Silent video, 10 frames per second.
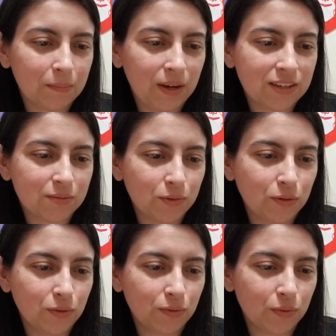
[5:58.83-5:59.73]
Base
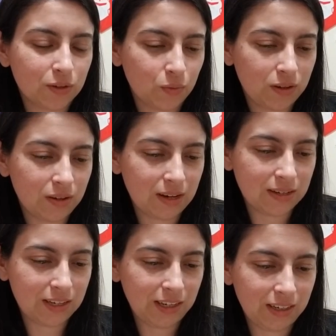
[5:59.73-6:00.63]
move was
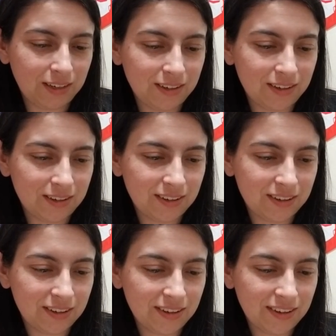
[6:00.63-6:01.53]
119.
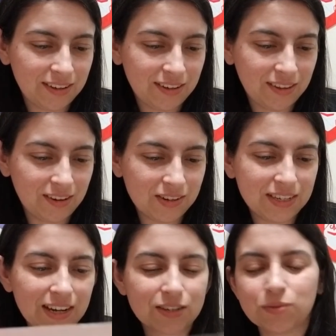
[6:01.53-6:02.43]
Their
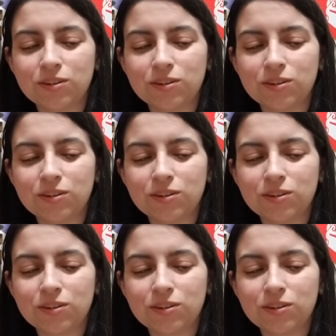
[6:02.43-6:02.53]
dex